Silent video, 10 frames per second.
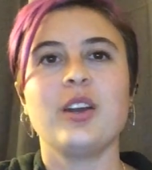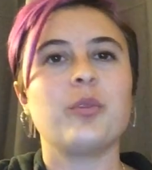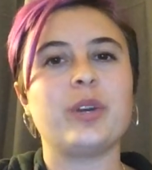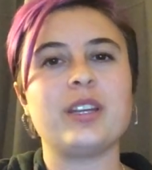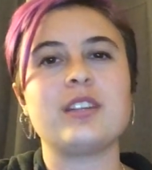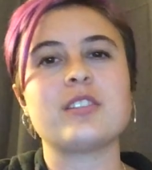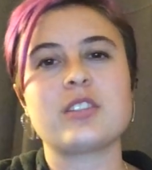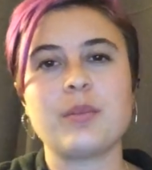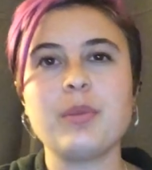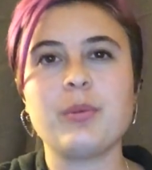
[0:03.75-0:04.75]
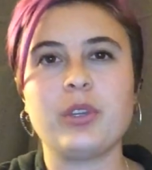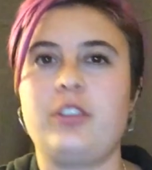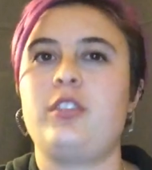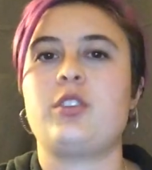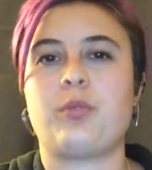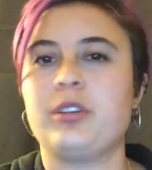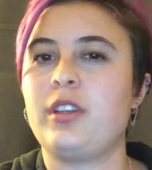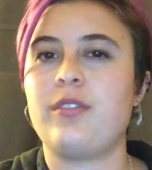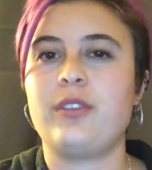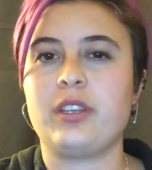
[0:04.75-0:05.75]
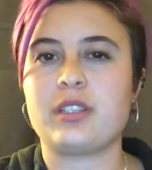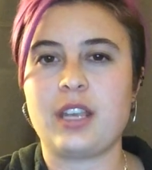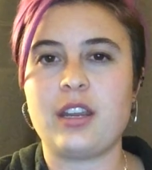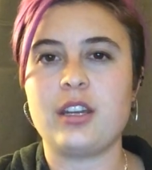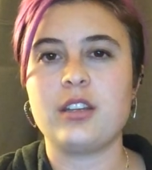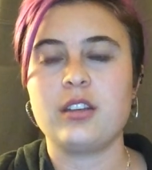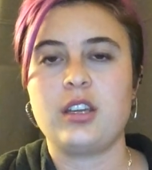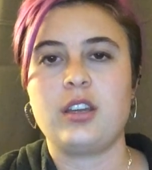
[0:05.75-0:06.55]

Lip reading: When some people hear this word, they feel excited.